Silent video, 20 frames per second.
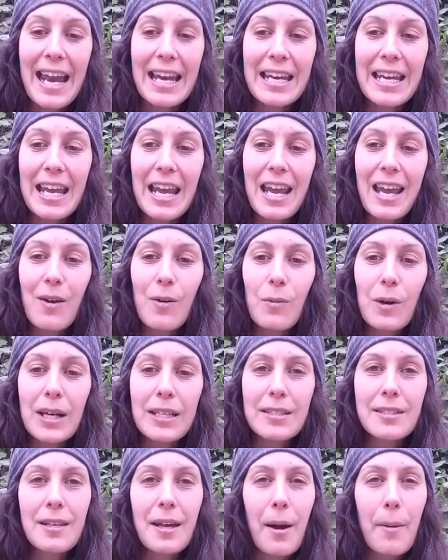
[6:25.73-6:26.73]
And it
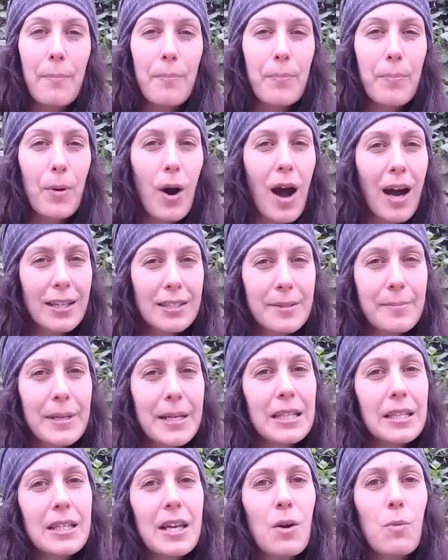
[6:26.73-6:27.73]
was
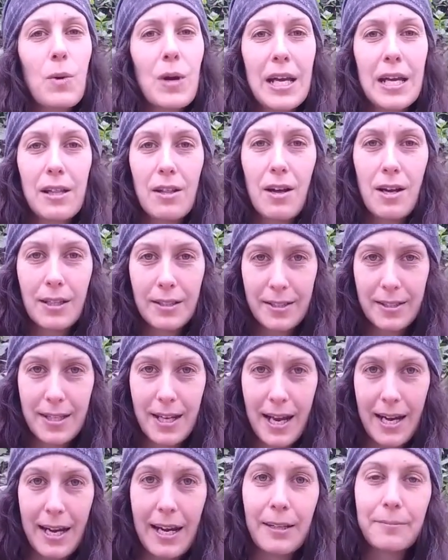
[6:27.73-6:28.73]
approximately a week-long
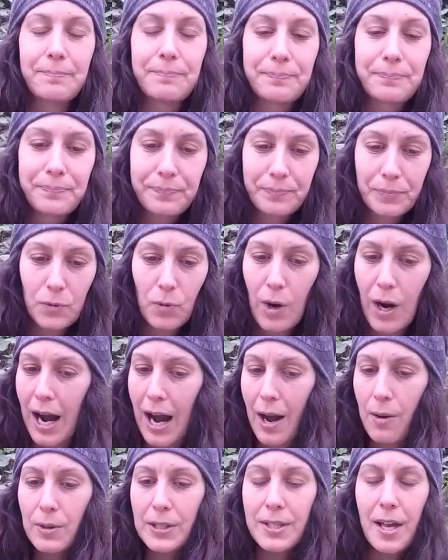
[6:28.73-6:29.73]
study
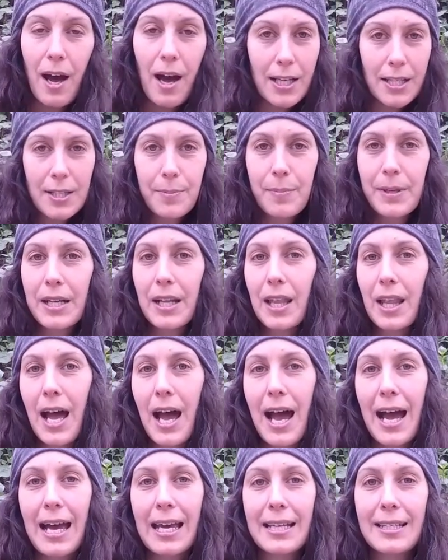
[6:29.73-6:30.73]
where I was
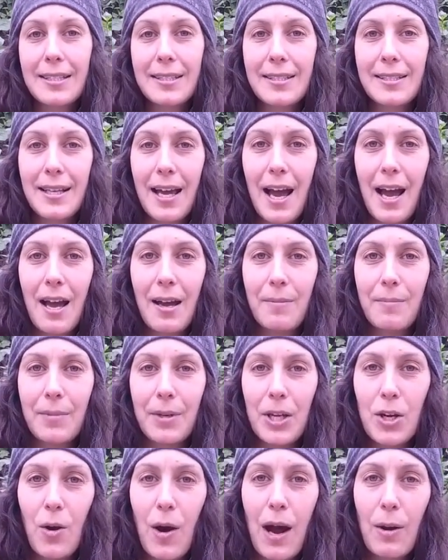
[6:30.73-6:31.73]
hospitalized.
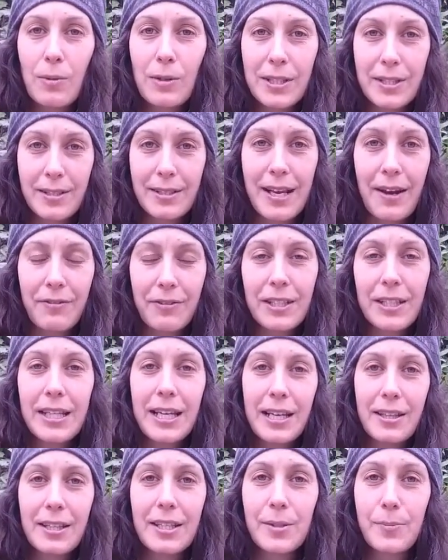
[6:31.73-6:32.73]
I was
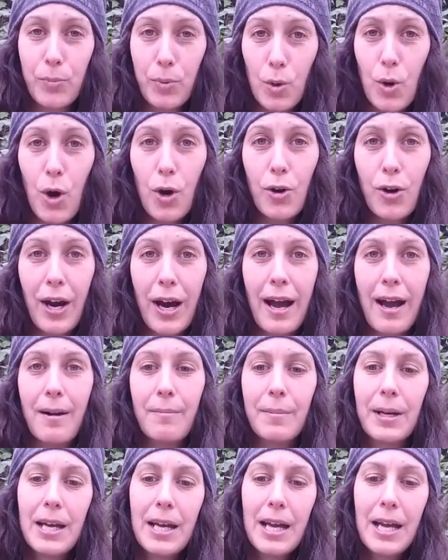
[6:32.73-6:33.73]
definitely in this
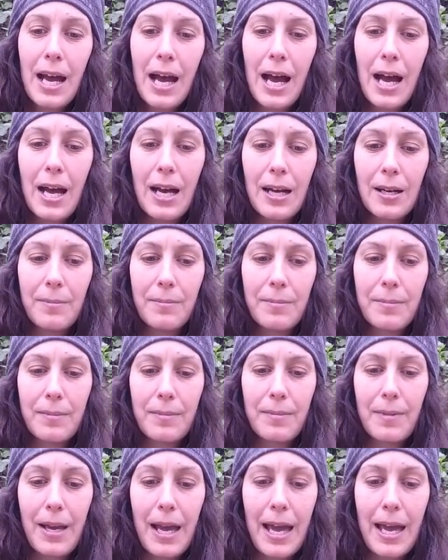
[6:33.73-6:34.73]
program,
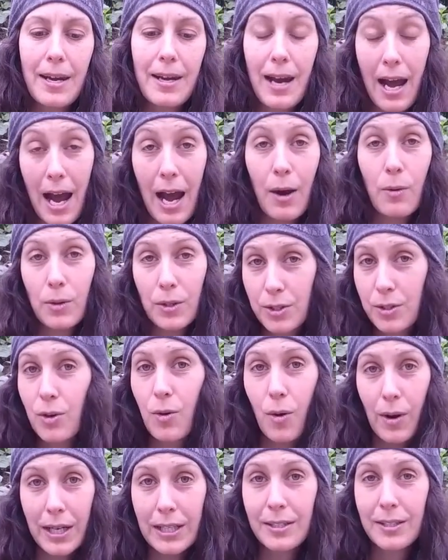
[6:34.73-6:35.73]
and I was
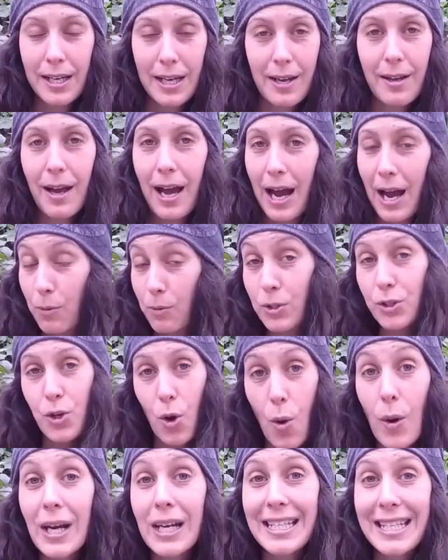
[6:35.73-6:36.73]
going
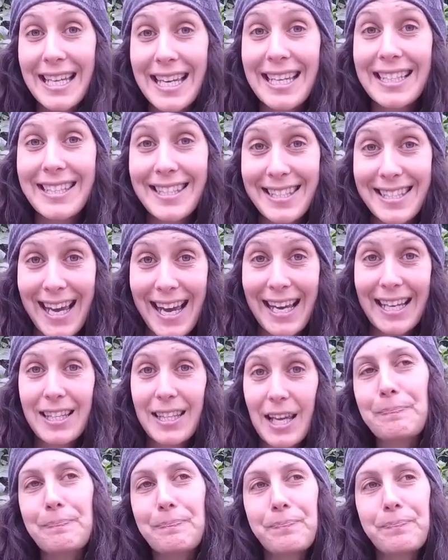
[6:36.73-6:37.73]
to get sick.